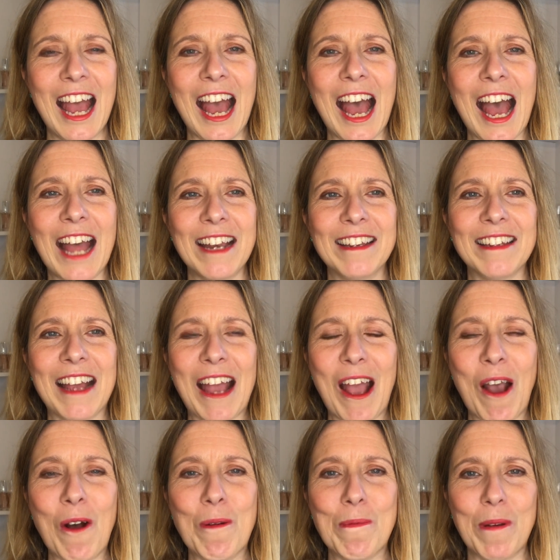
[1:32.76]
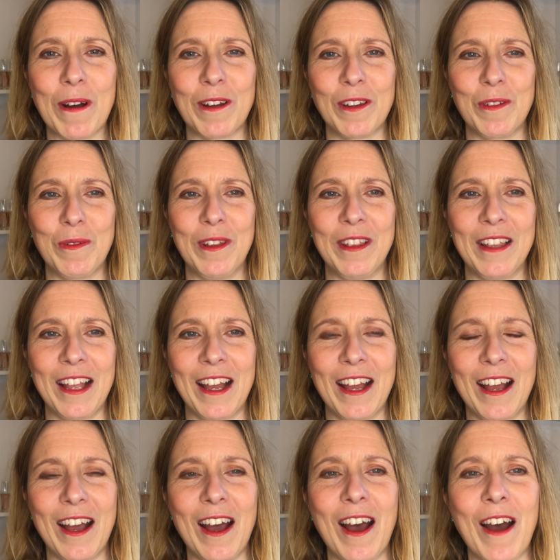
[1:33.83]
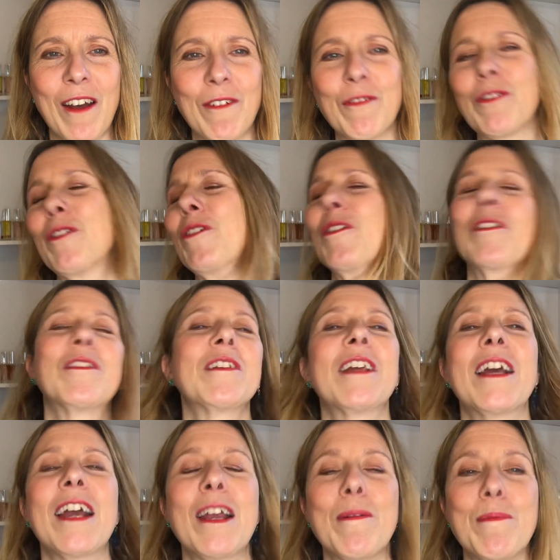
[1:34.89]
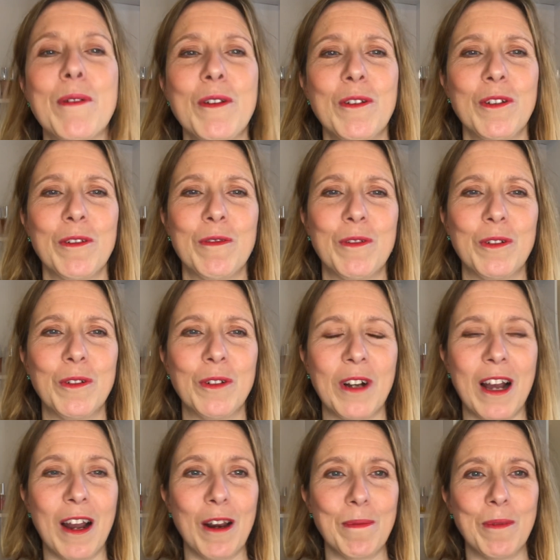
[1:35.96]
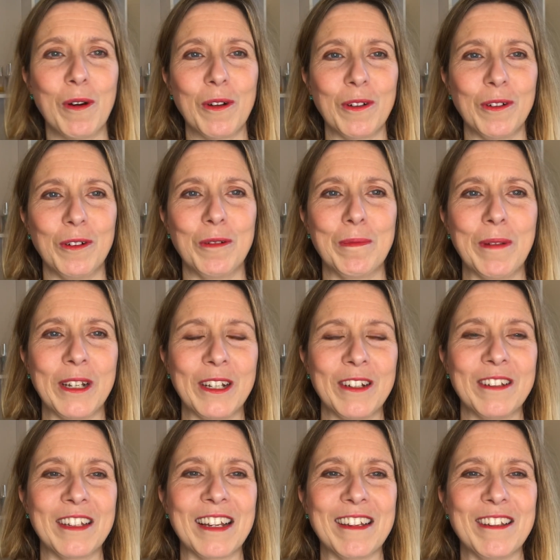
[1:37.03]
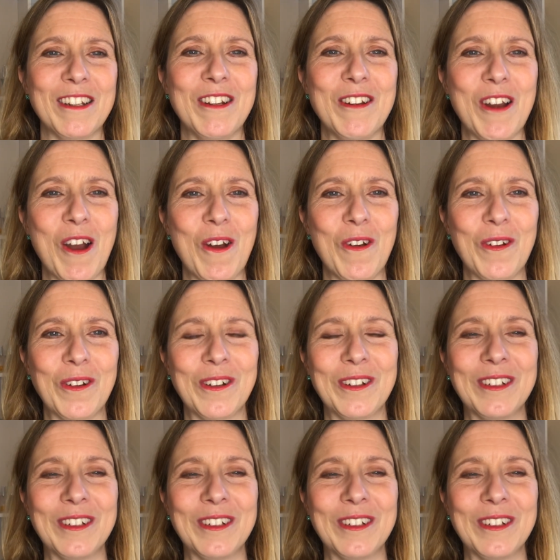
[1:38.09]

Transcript: And to help us with that, I've got a beautiful colour bottle, because as you know,